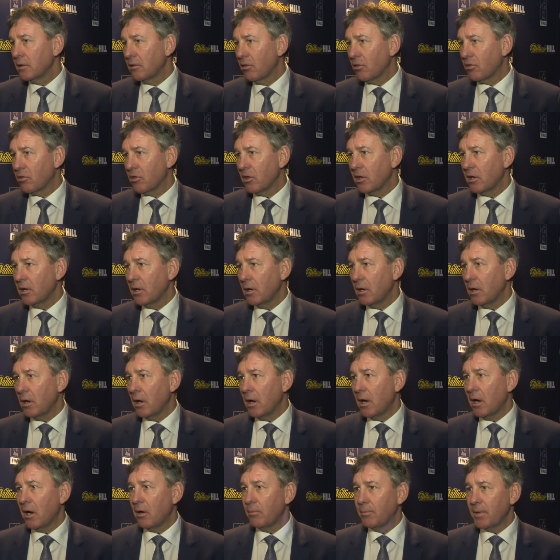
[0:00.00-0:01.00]
see
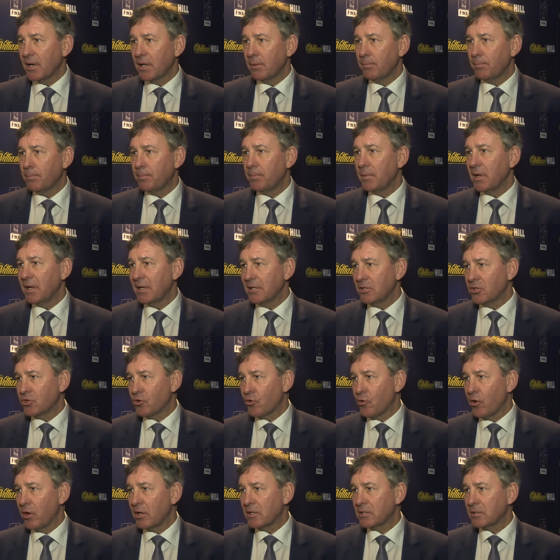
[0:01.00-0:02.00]
how many
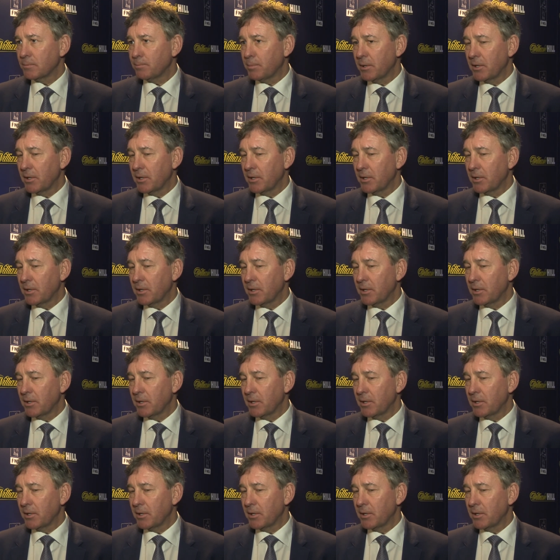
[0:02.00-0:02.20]
injuries